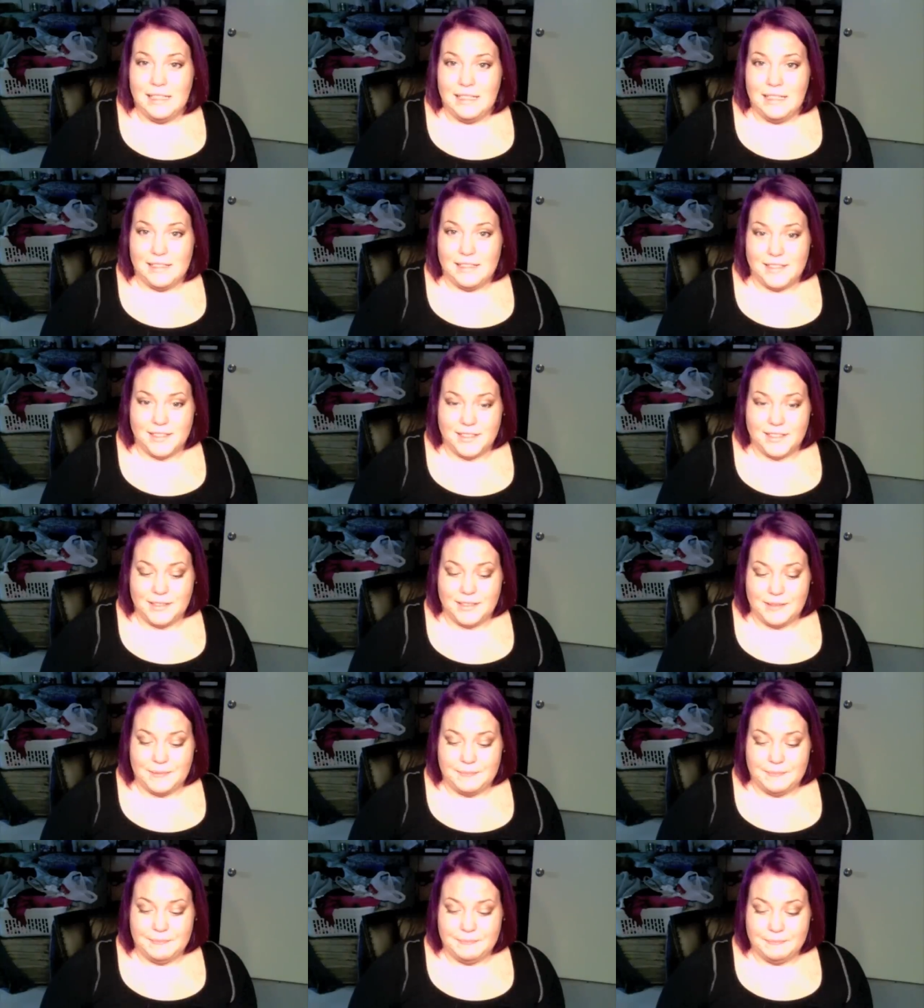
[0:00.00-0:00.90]

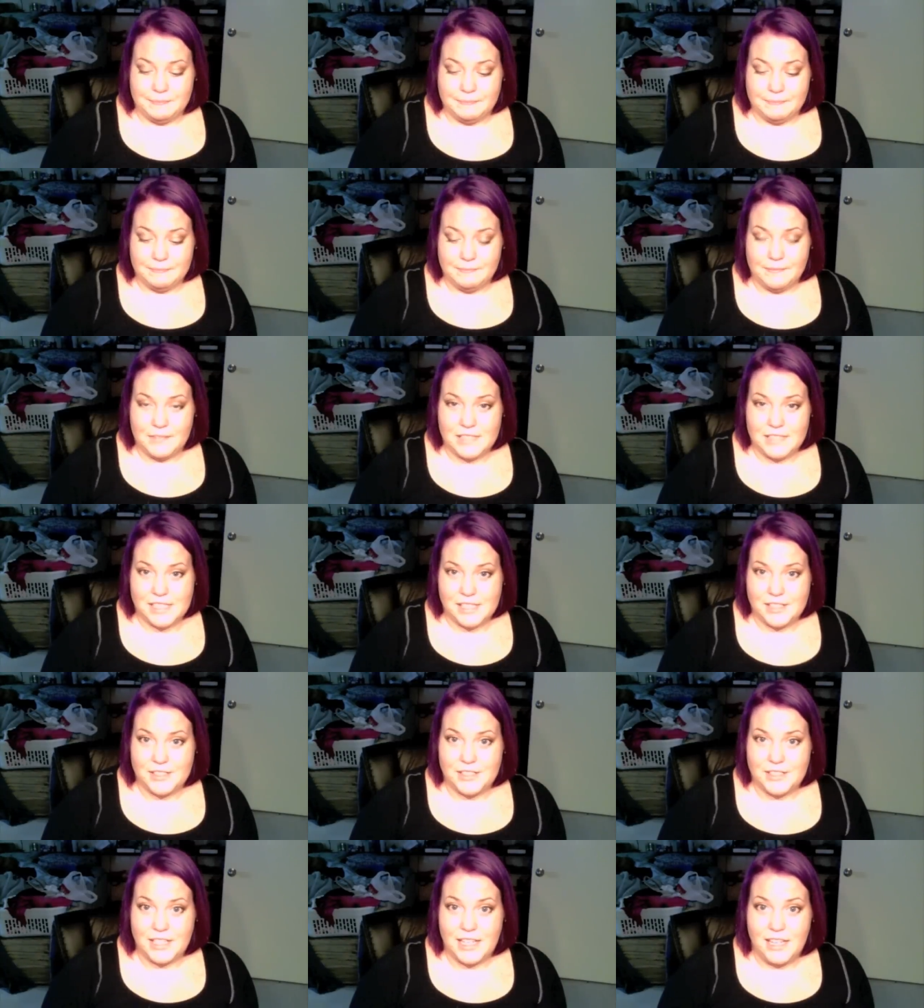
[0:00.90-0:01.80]
Um,
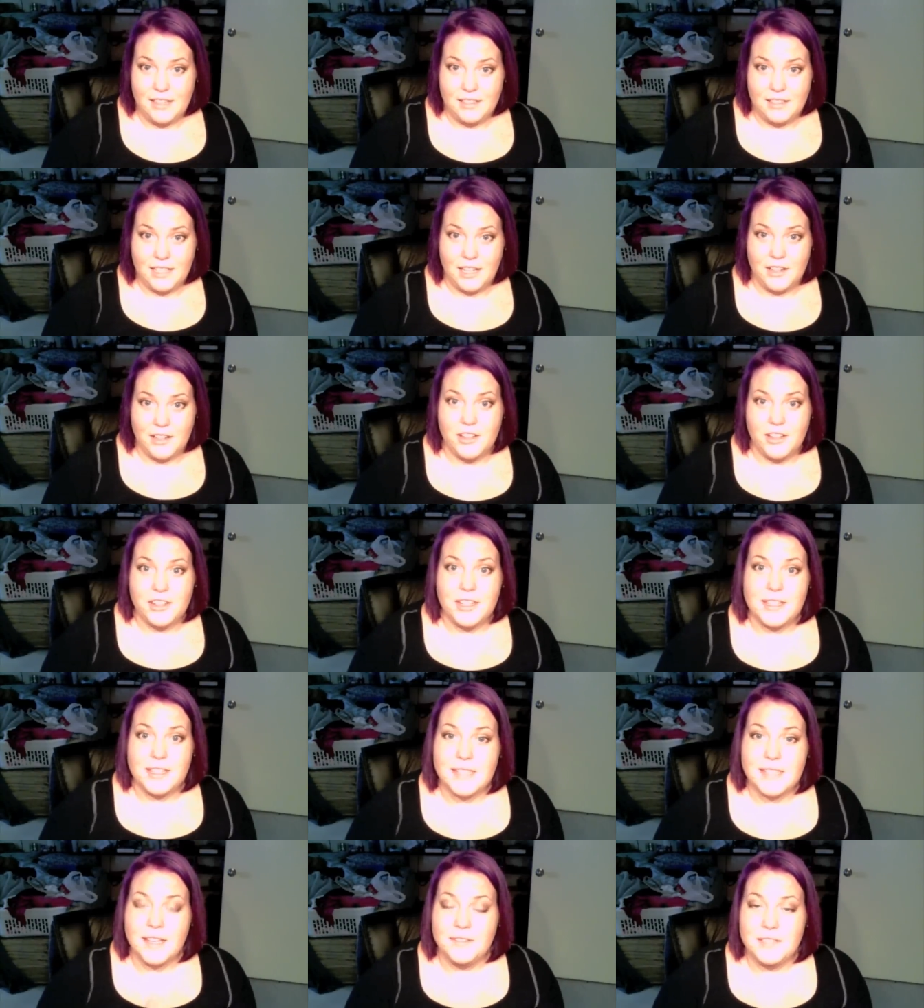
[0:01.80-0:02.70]
so yeah, now all
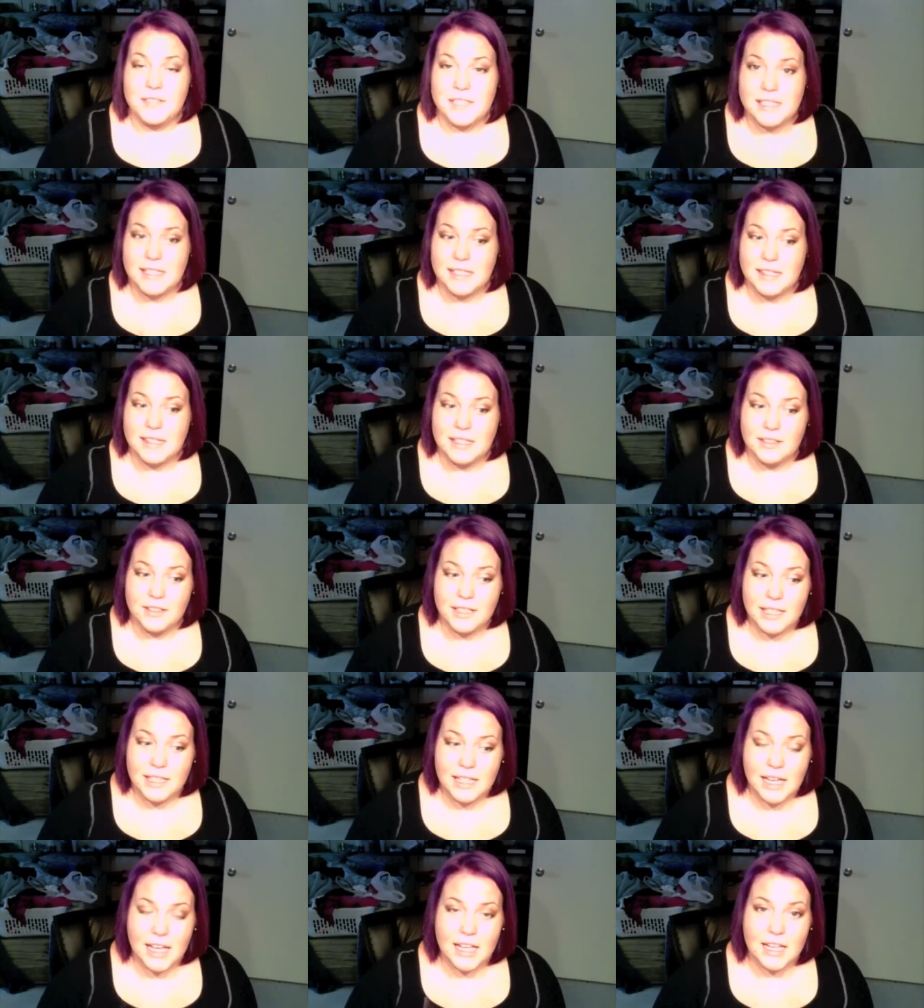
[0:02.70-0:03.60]
that's left is the
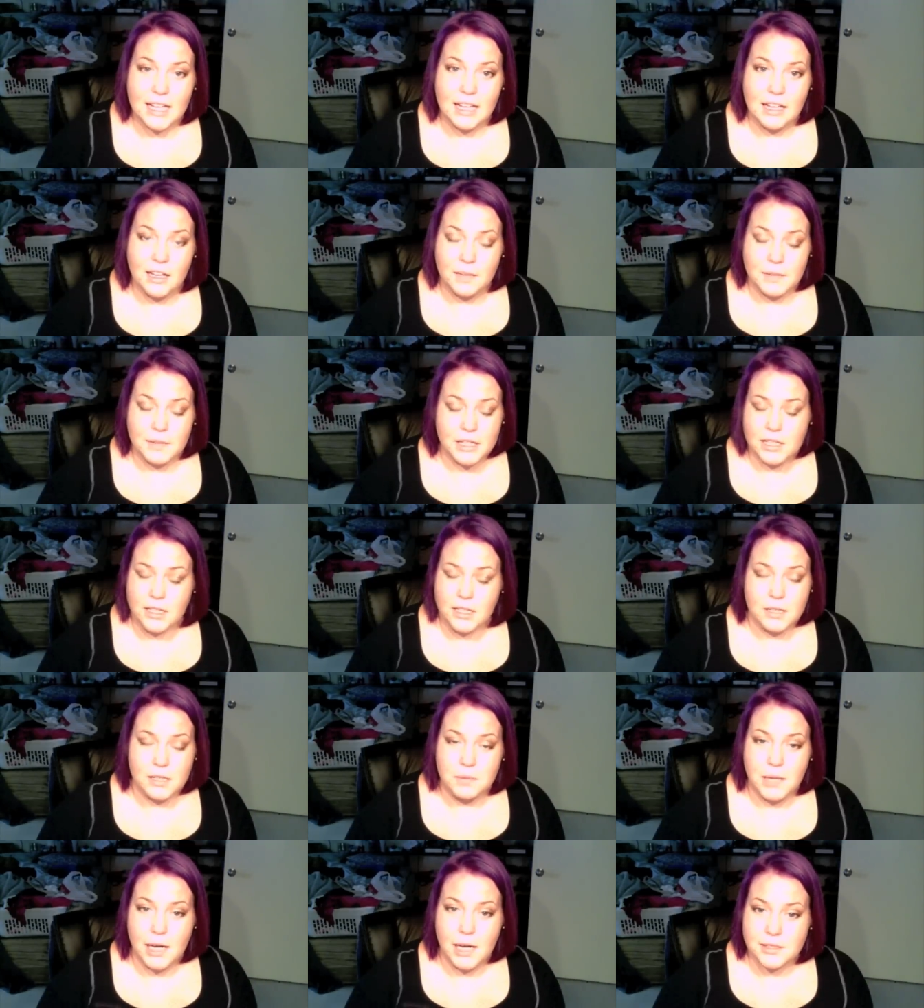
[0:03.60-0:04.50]
theory, I mean
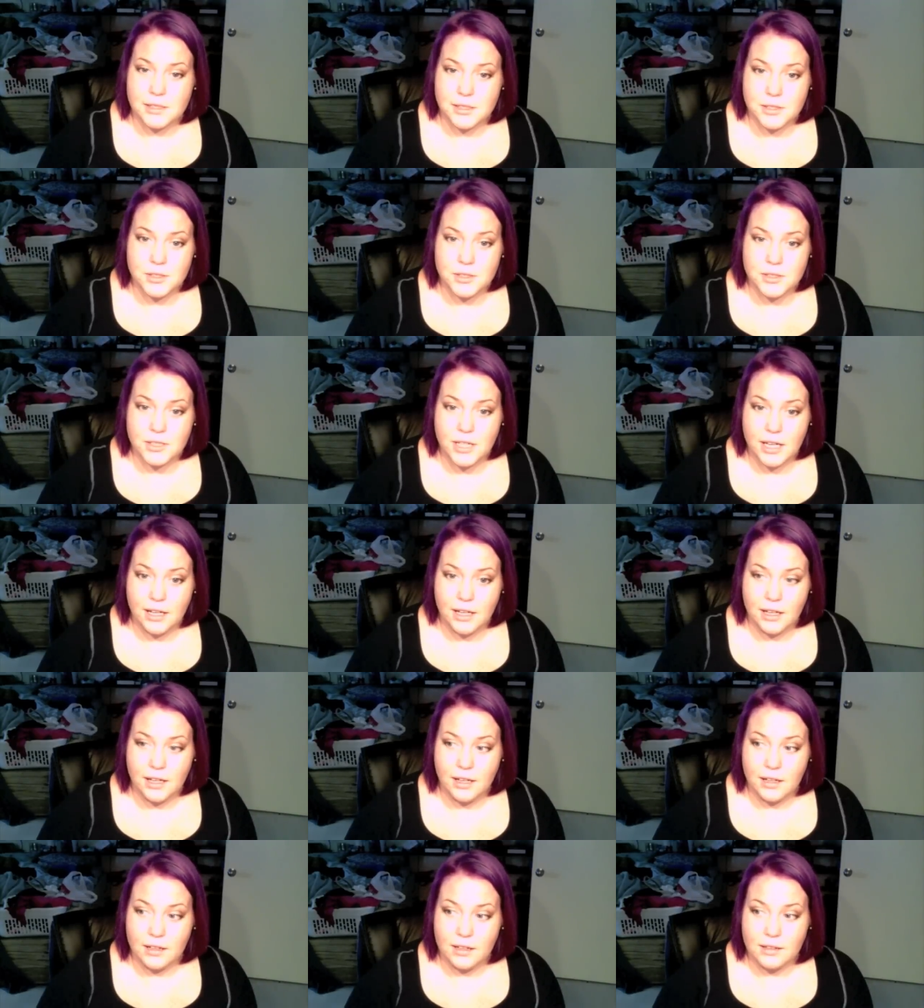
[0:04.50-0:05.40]
the practical,
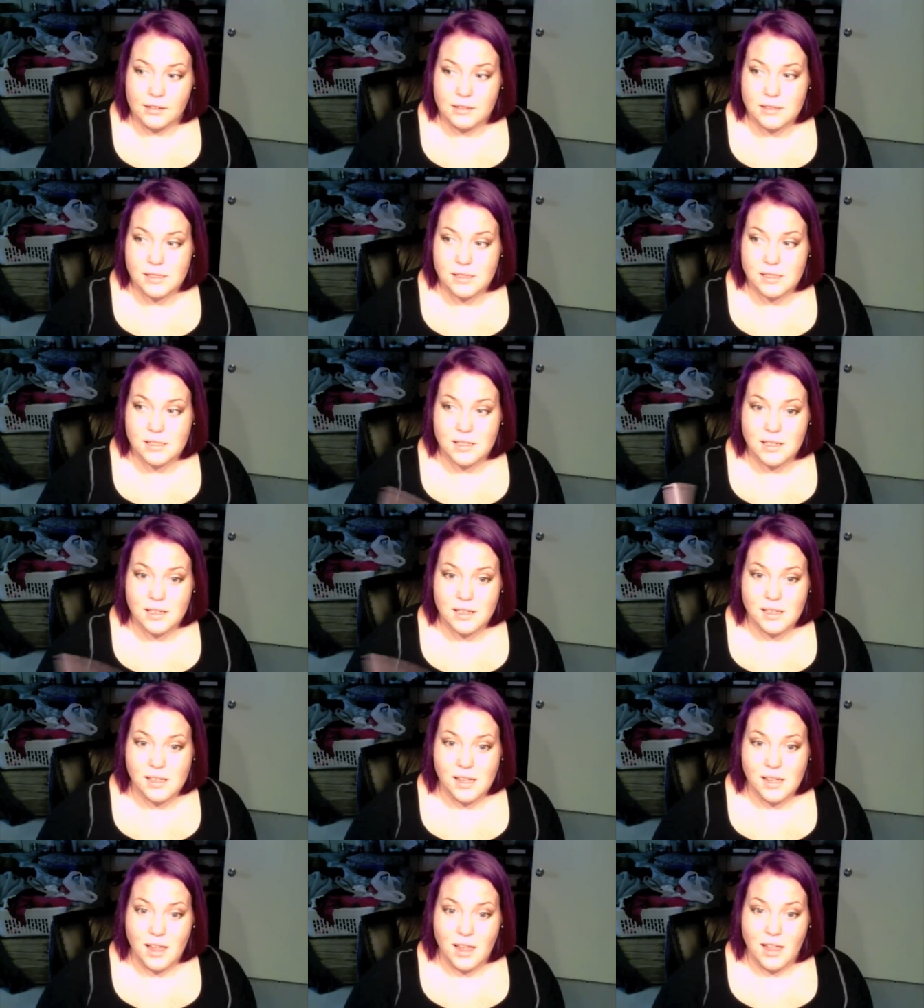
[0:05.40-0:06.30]
and
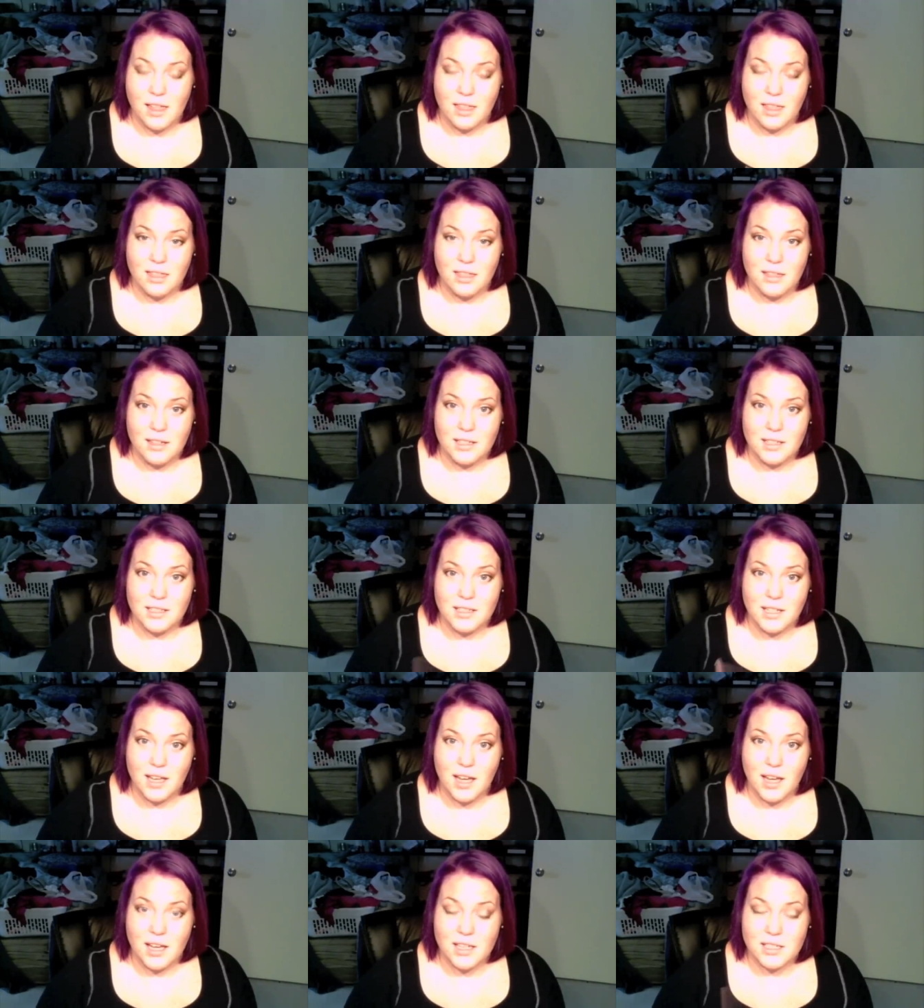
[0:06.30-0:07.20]
then
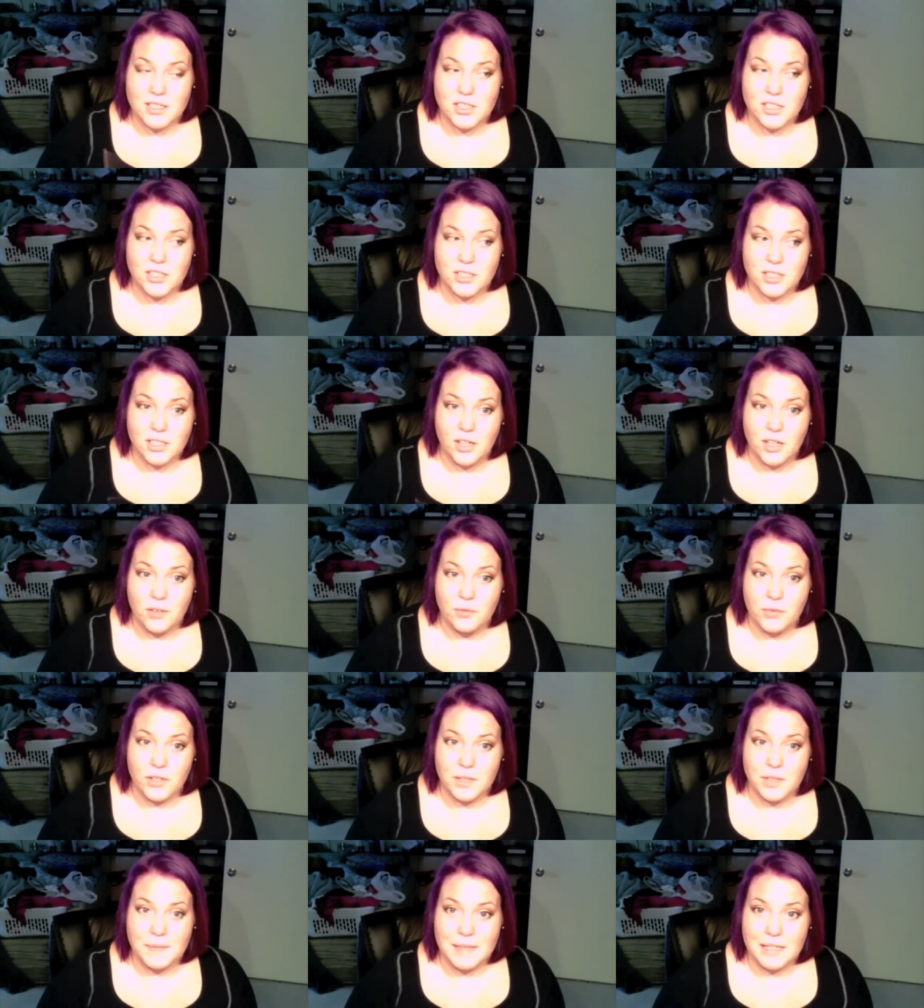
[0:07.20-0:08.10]
I should
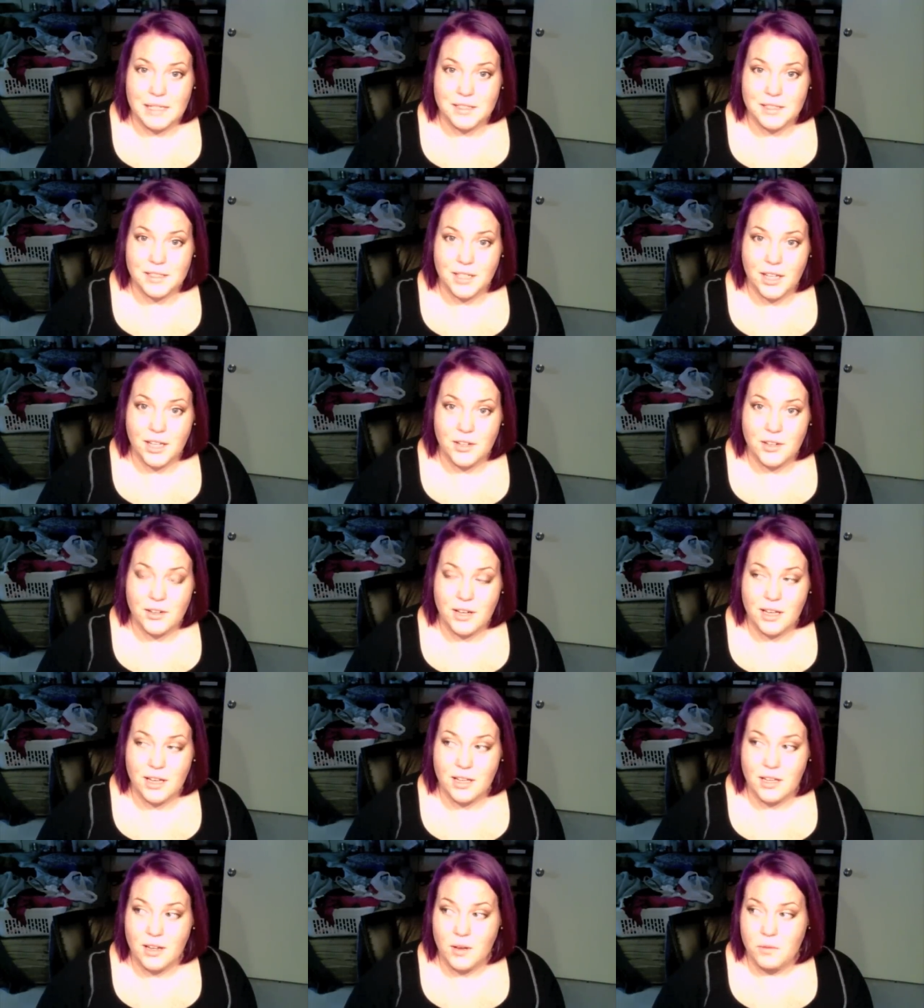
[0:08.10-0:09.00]
hopefully be good to go,
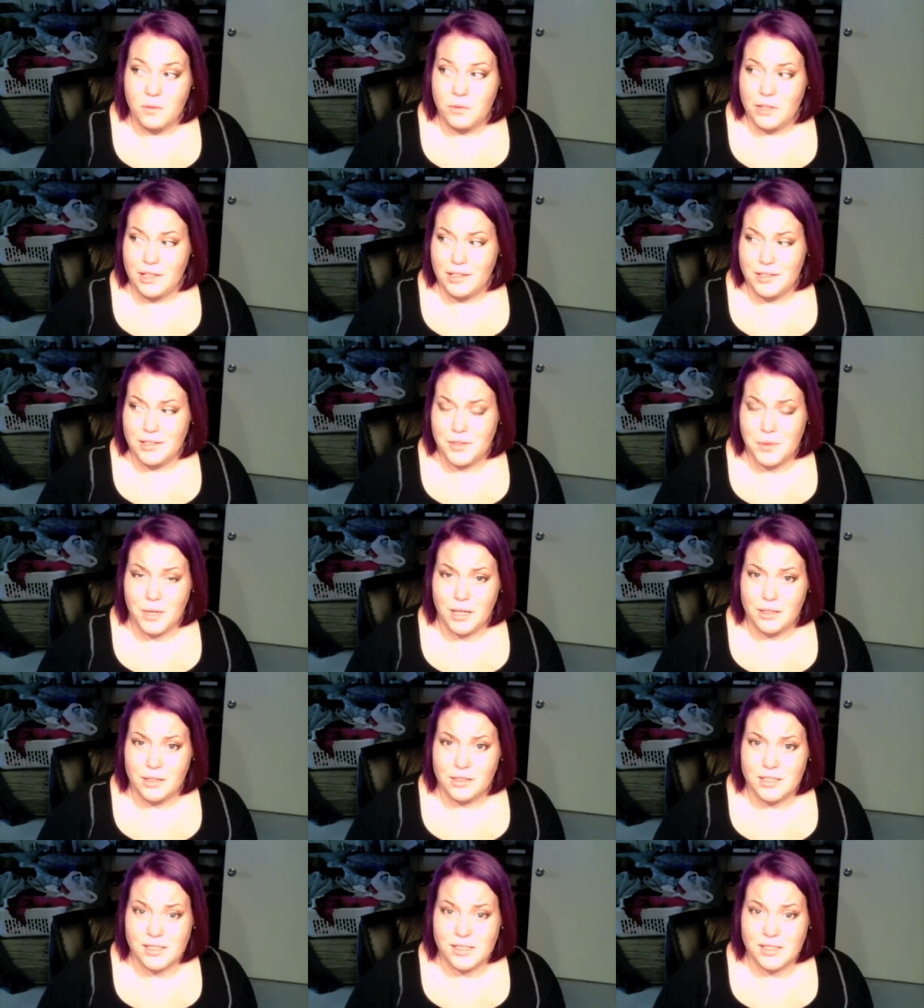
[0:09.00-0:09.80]
and hopefully I do well.